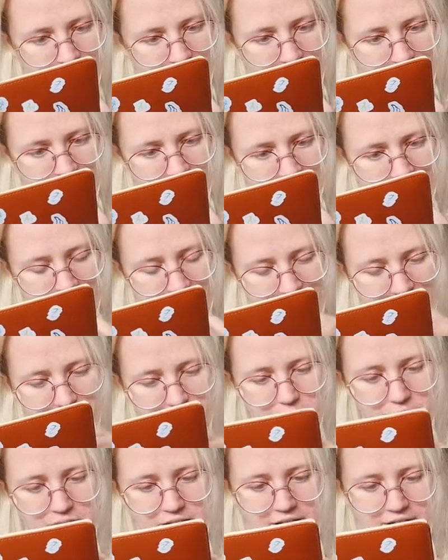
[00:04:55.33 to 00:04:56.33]
And they
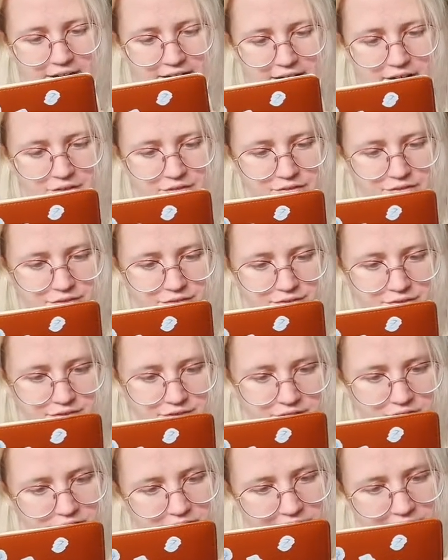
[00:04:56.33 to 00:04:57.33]
will have
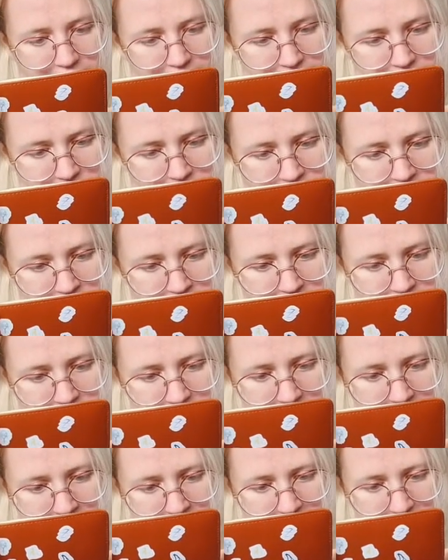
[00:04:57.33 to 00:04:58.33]
and
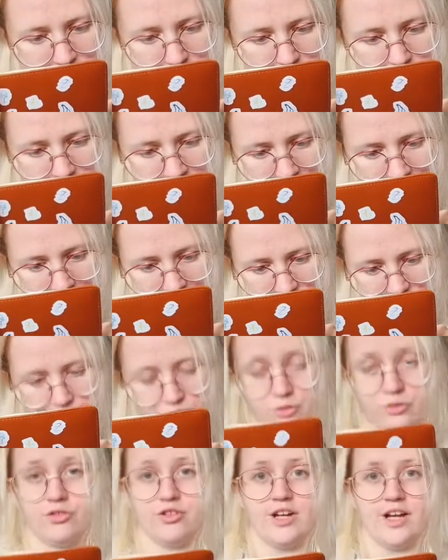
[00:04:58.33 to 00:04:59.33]
they will lead to
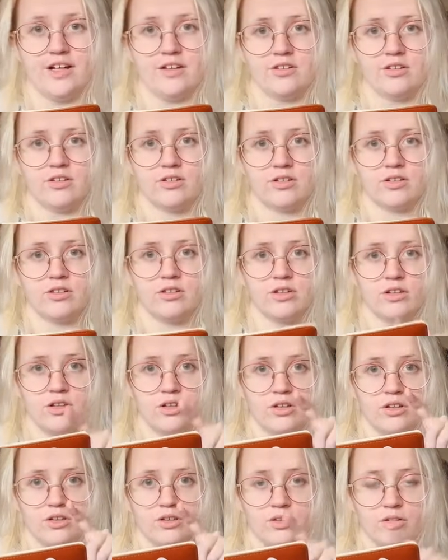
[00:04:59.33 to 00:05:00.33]
Jace.
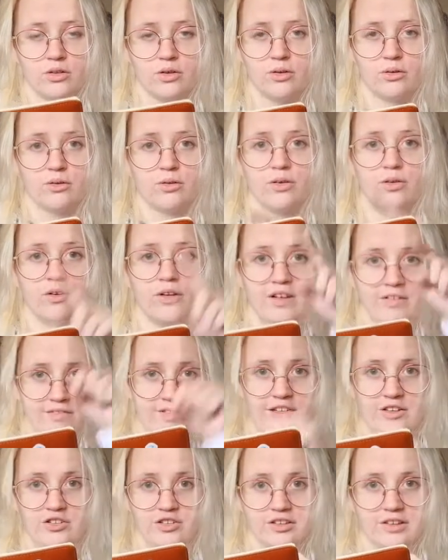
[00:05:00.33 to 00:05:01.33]
So
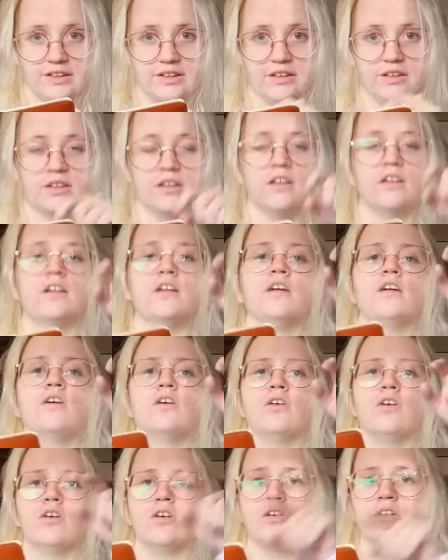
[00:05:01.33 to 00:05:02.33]
eventually.
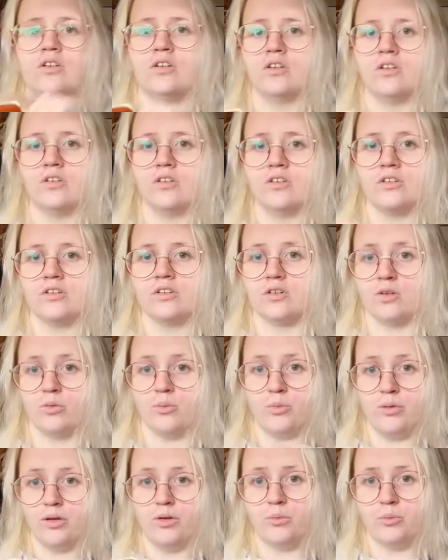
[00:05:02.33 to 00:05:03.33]
So
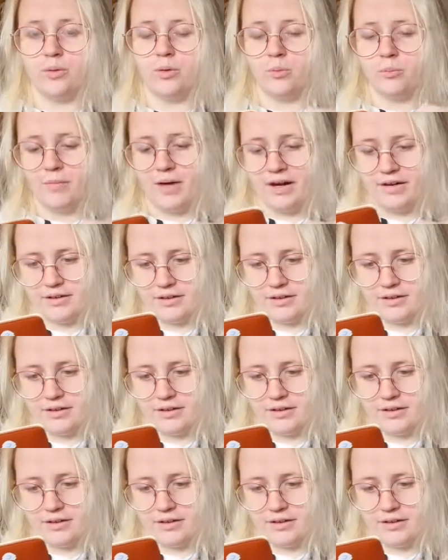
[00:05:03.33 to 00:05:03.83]
Will marry